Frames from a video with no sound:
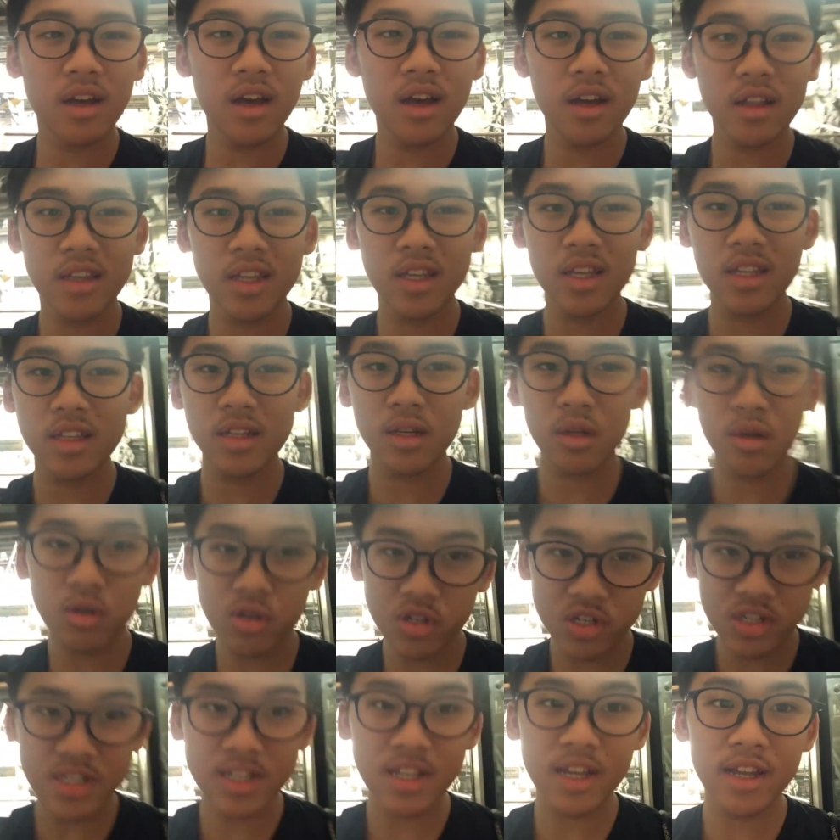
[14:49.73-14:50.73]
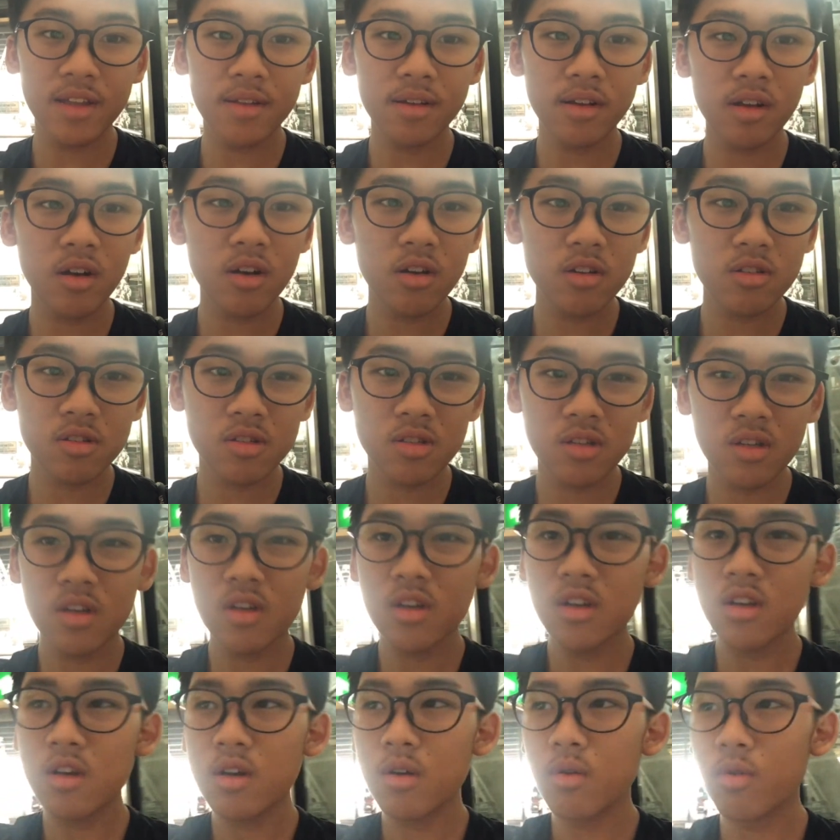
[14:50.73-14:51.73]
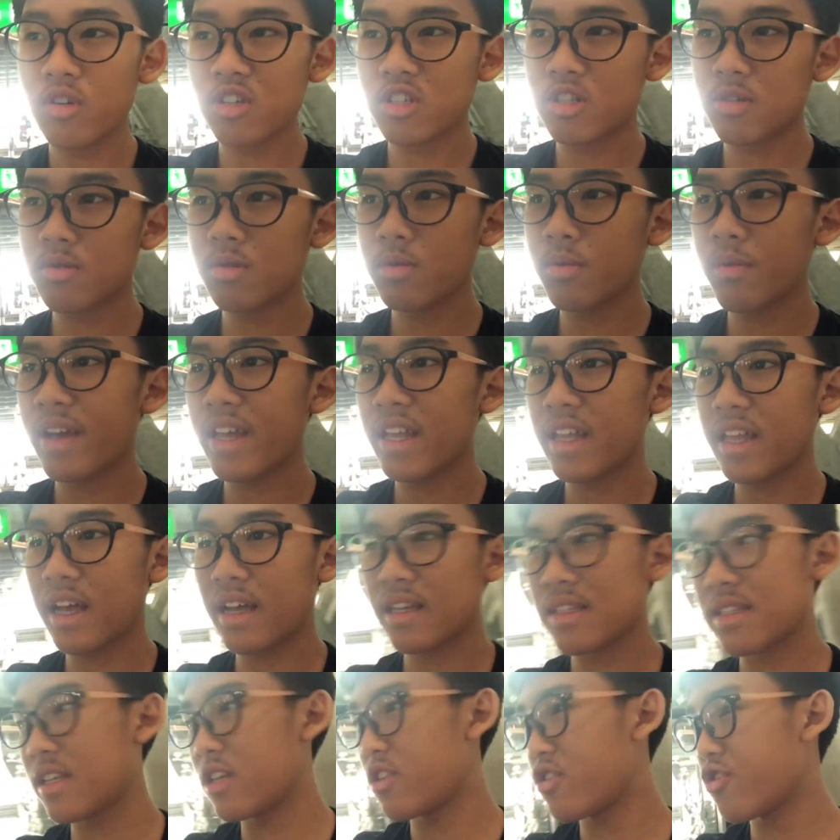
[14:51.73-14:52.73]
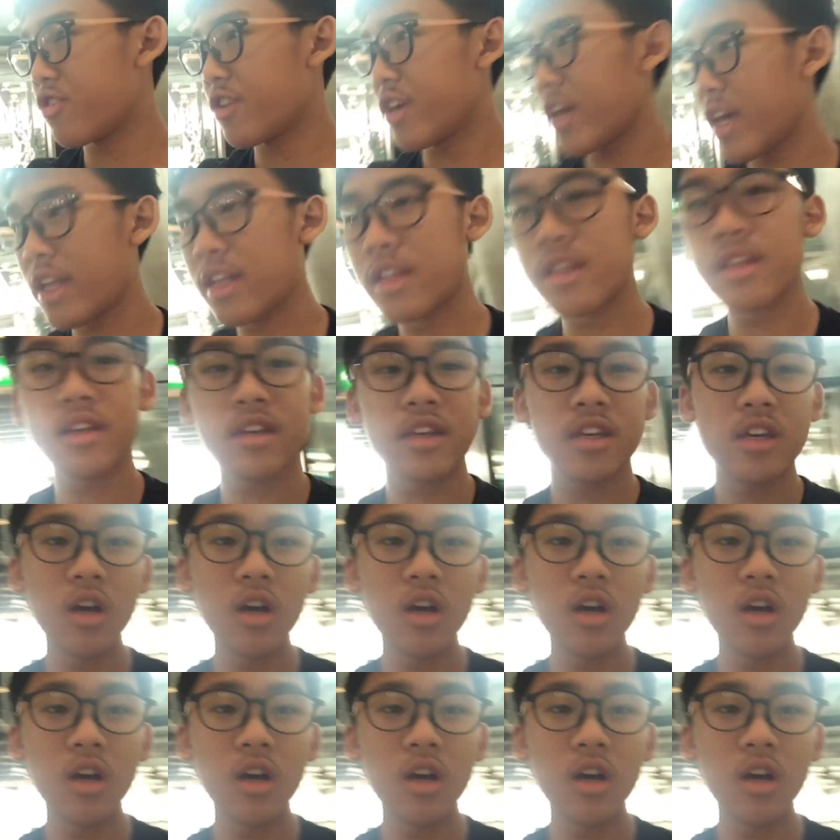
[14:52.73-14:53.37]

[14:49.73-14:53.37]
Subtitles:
I think the coach is late because we're supposed to wait at the exit 3 and